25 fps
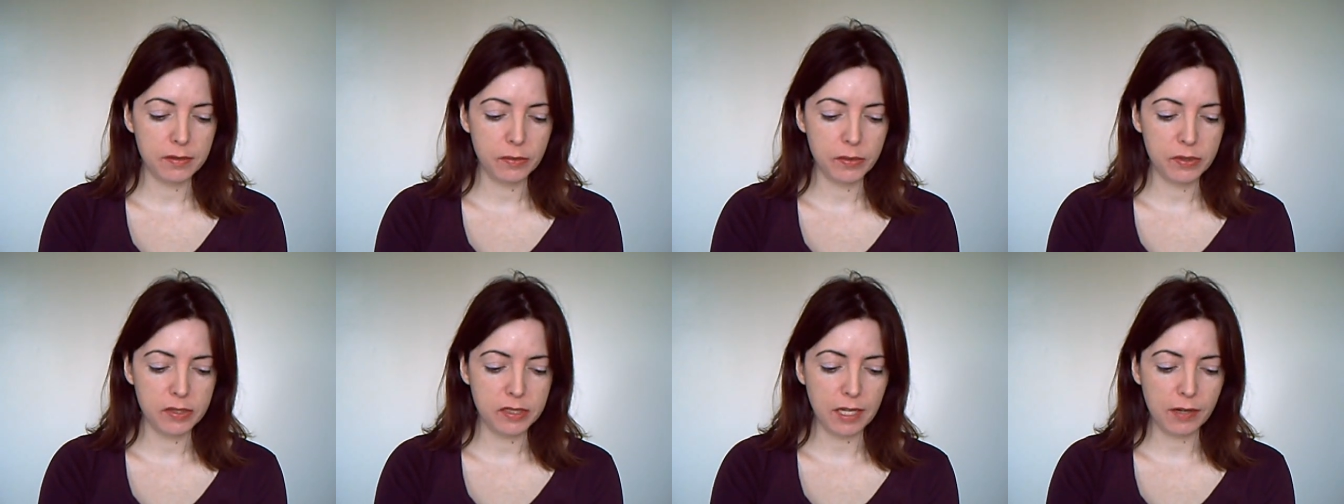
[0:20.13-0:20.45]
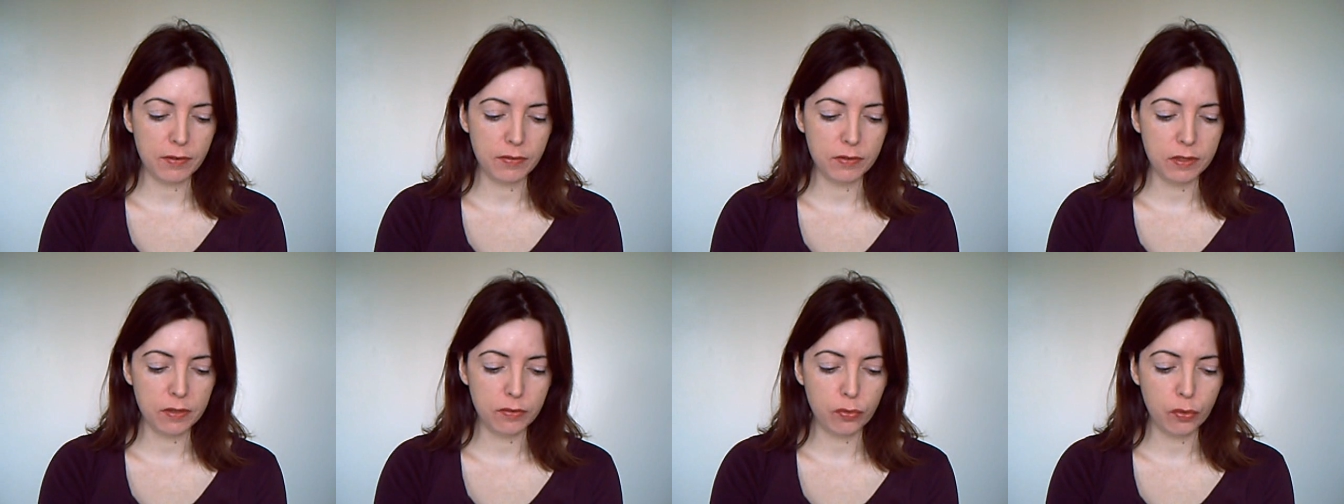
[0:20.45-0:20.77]
It was
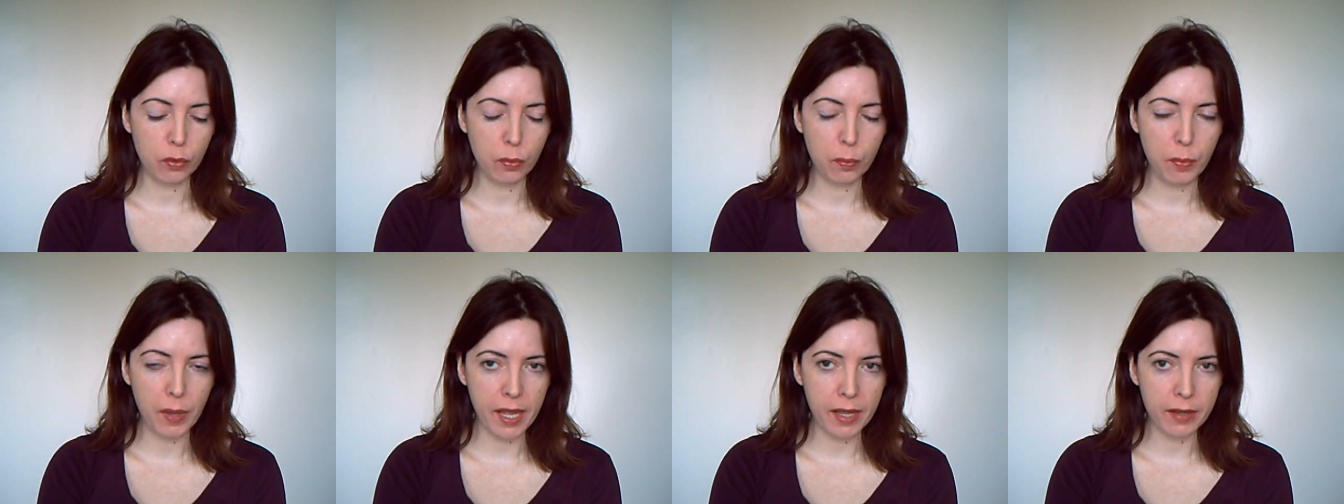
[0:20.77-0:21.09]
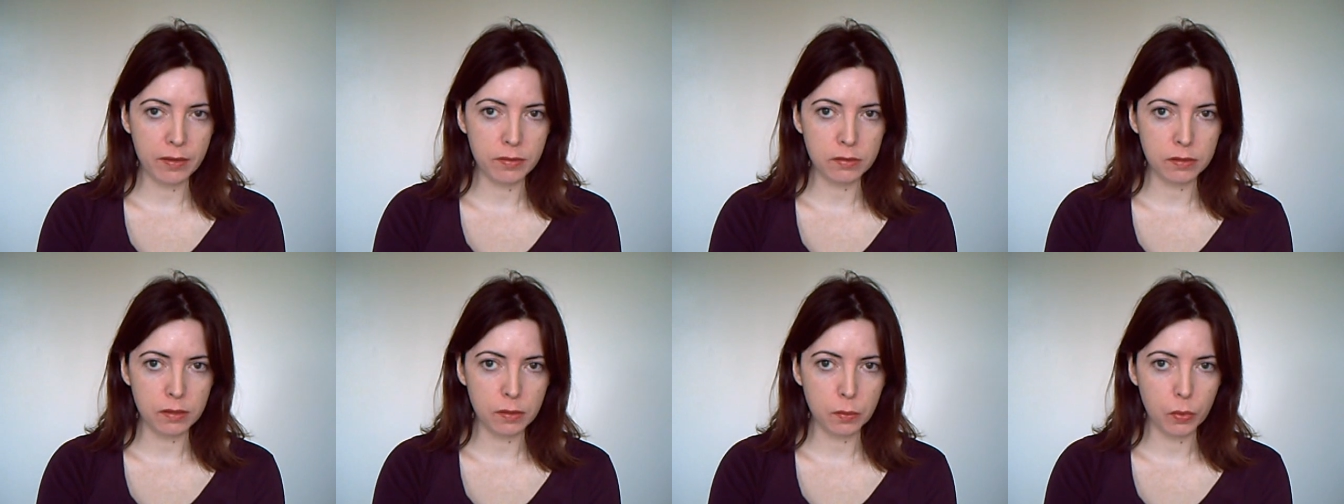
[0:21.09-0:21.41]
£74
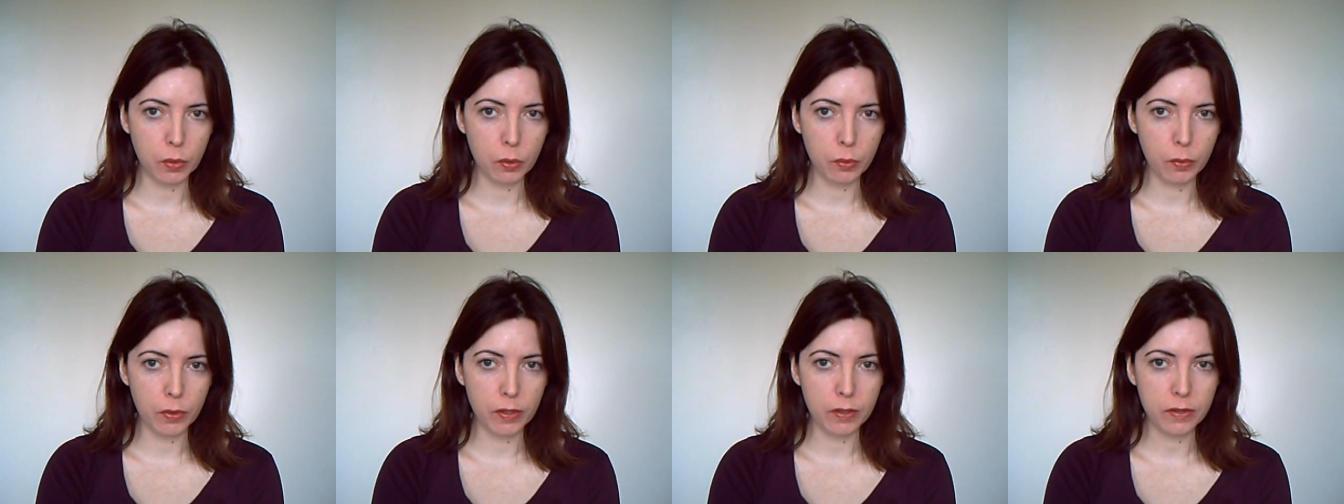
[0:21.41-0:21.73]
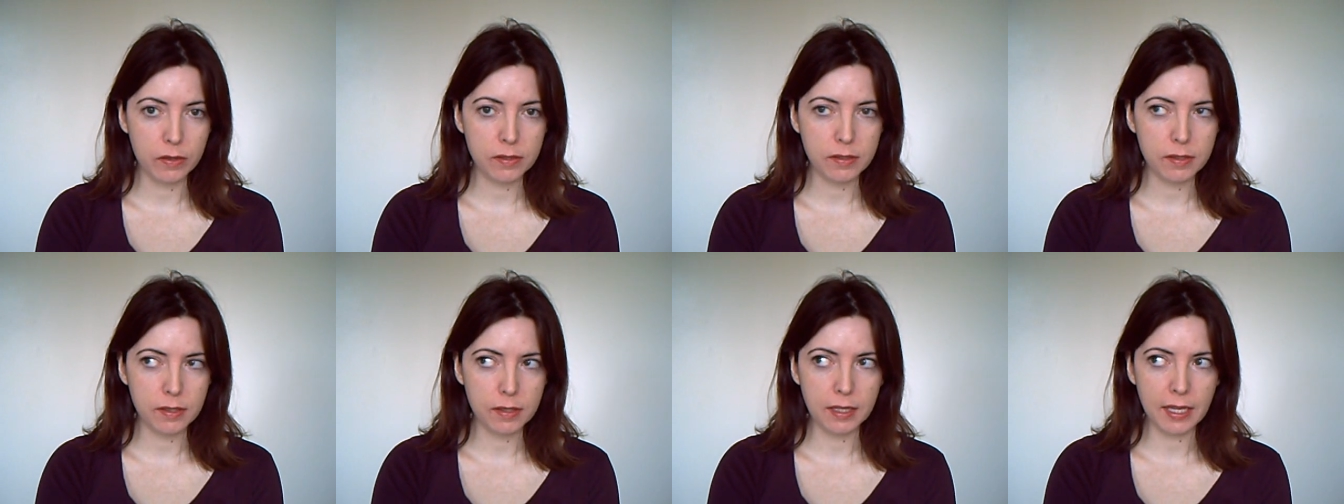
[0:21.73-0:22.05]
in
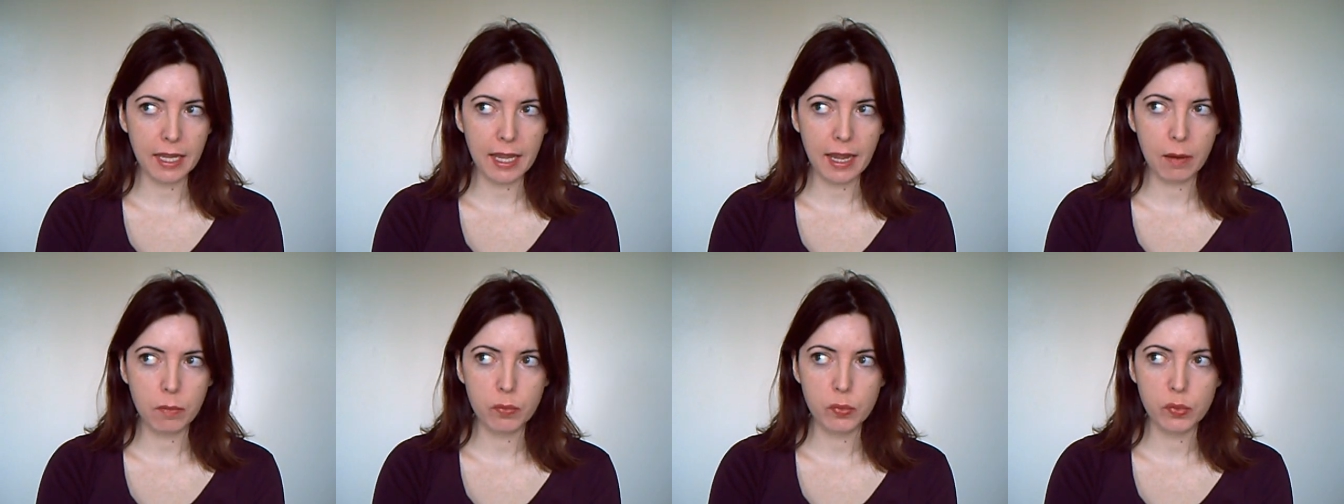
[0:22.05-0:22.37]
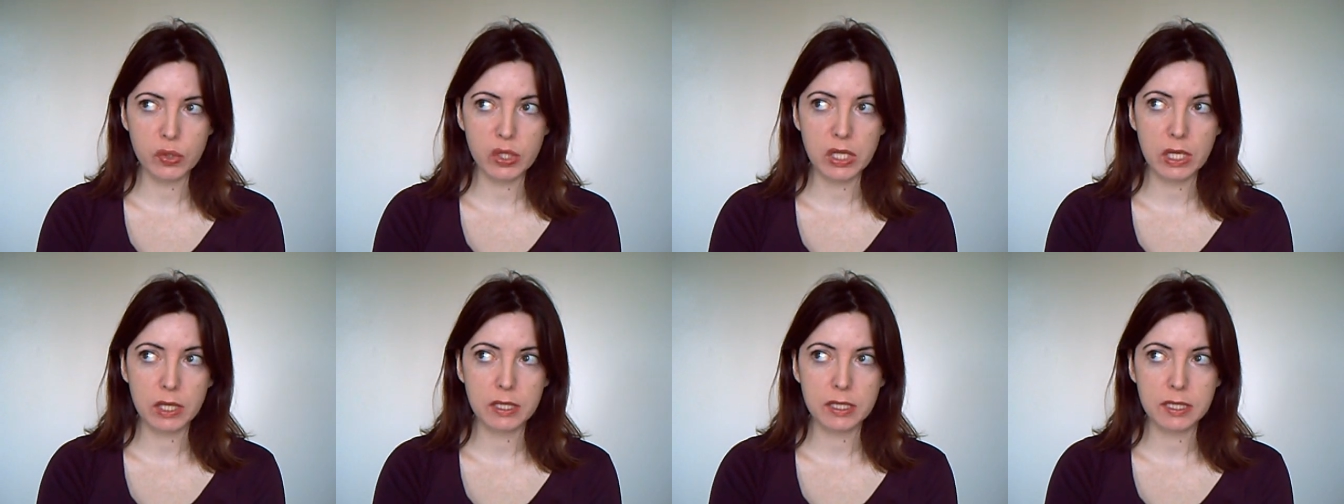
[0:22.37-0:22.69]
Woolworths and the
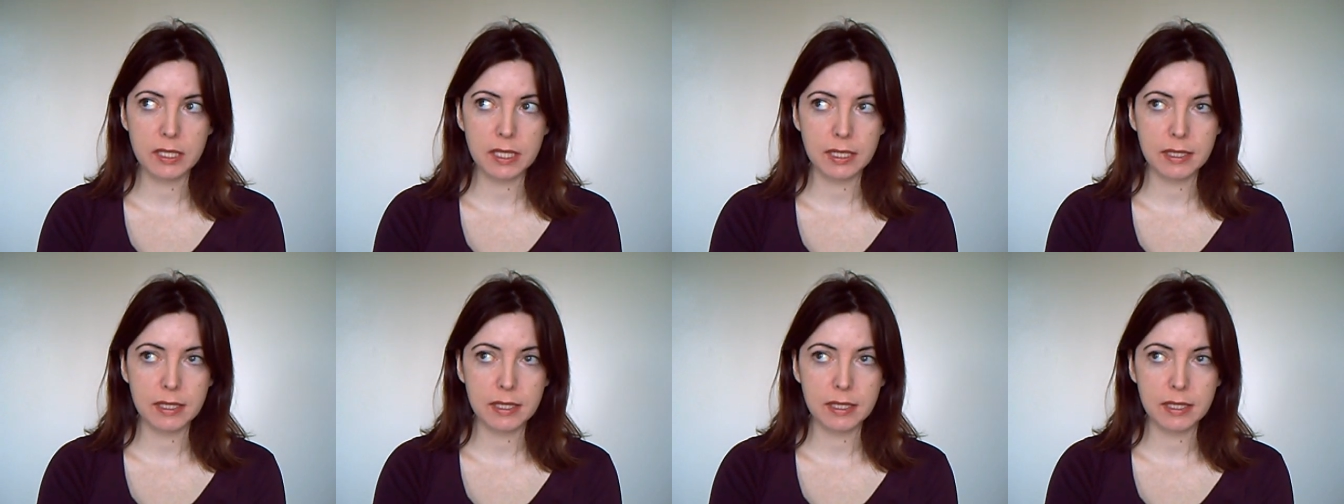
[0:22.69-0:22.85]
camera was only